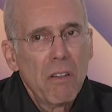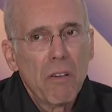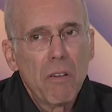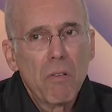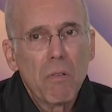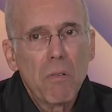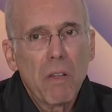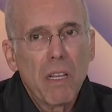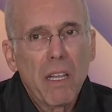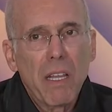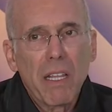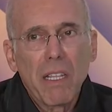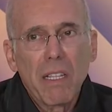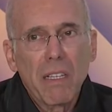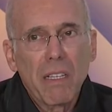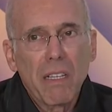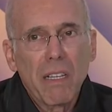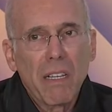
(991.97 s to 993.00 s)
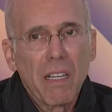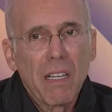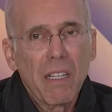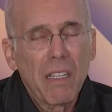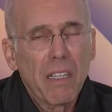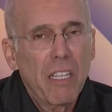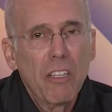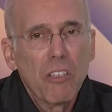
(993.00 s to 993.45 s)
know, I,
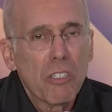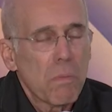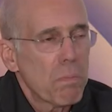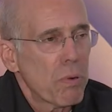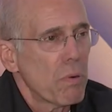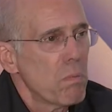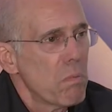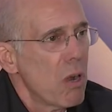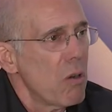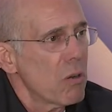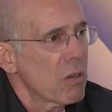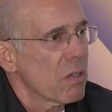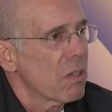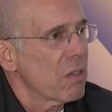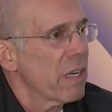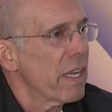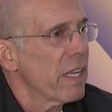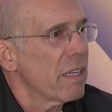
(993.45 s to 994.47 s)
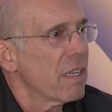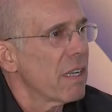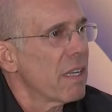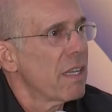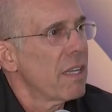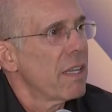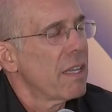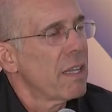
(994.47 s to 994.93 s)
I, he's a promoter, and
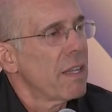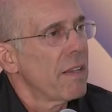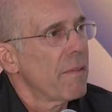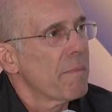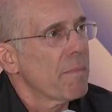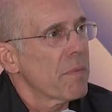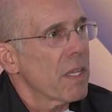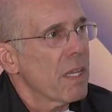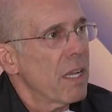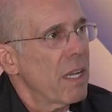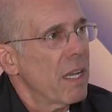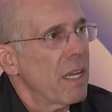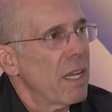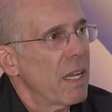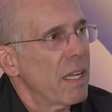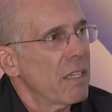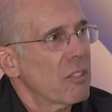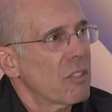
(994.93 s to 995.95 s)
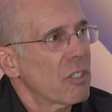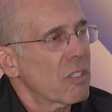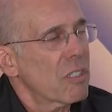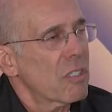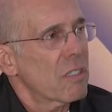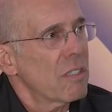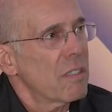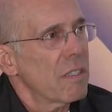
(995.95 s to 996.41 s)
I, I
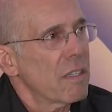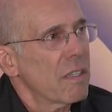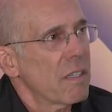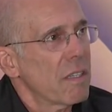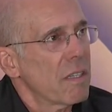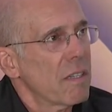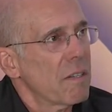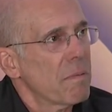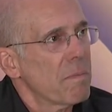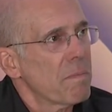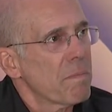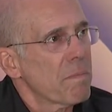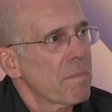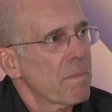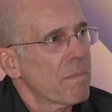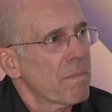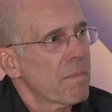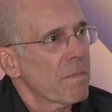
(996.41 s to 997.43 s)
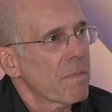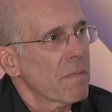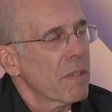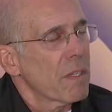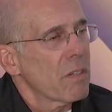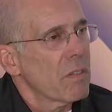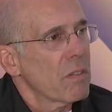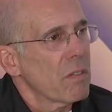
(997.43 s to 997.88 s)
just, um,
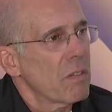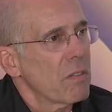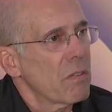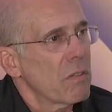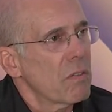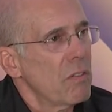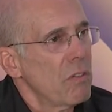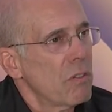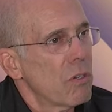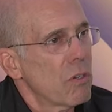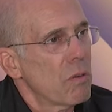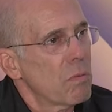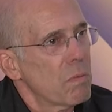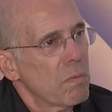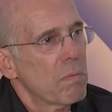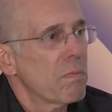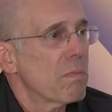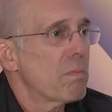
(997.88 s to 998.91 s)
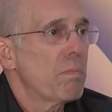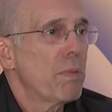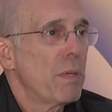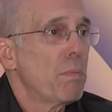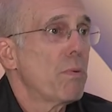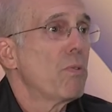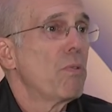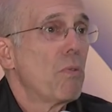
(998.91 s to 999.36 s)
you know,
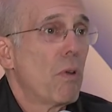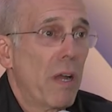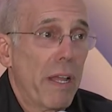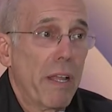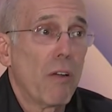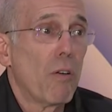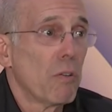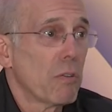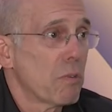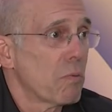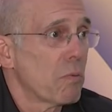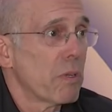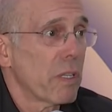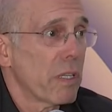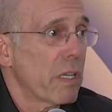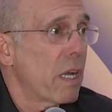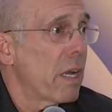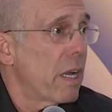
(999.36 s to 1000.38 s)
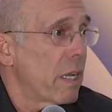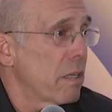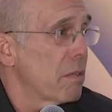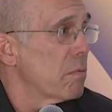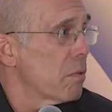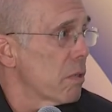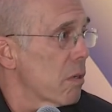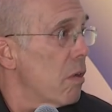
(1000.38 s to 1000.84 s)
people who I hold in really high
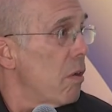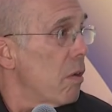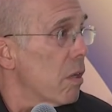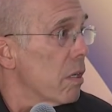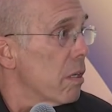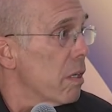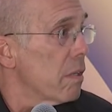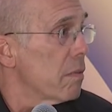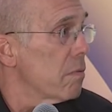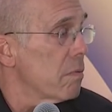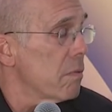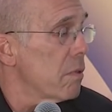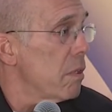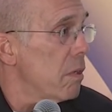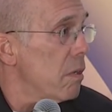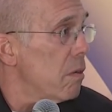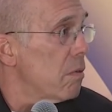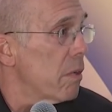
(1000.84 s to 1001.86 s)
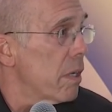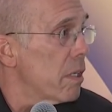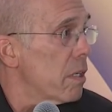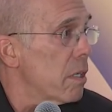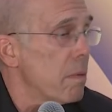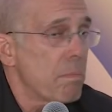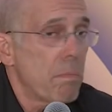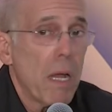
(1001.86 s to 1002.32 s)
regard, you know,
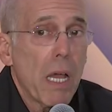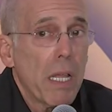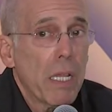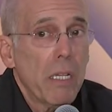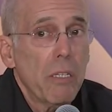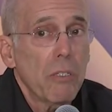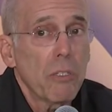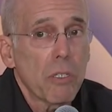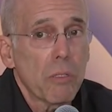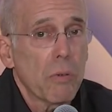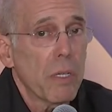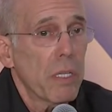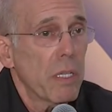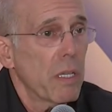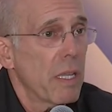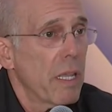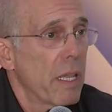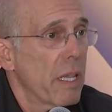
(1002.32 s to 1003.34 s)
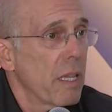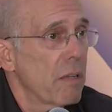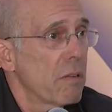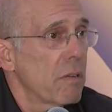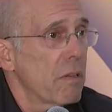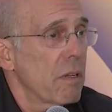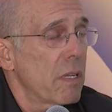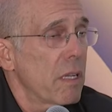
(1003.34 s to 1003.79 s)
ended up buying into it,
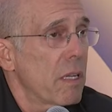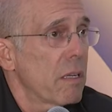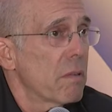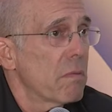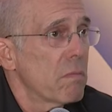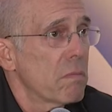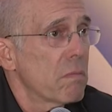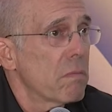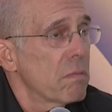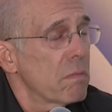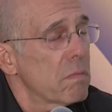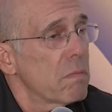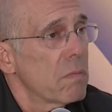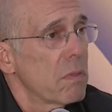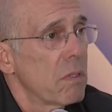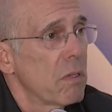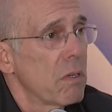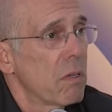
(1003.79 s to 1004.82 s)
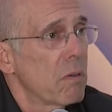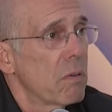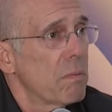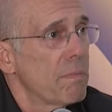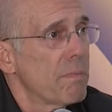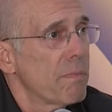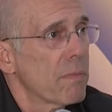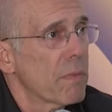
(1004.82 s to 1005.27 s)
and and you
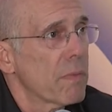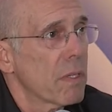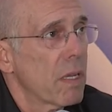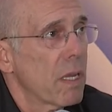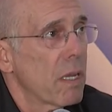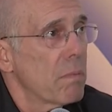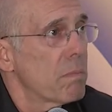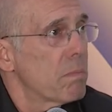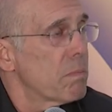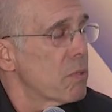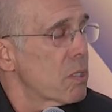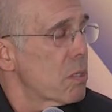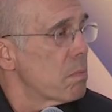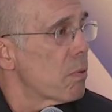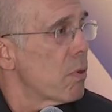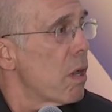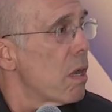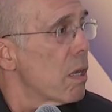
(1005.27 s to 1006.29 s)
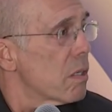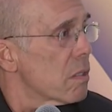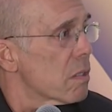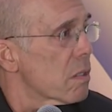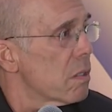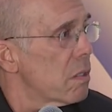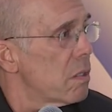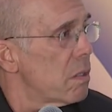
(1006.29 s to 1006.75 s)
know, I'm surprised.
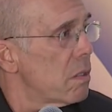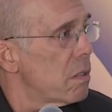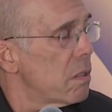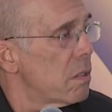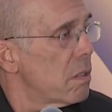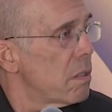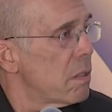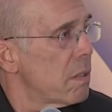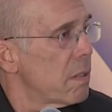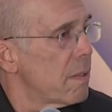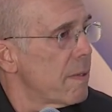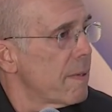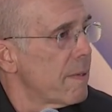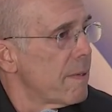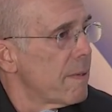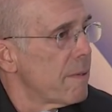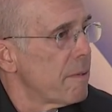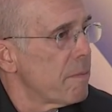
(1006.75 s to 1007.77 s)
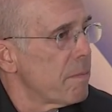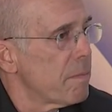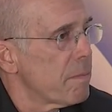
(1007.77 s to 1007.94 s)
Yeah. Um,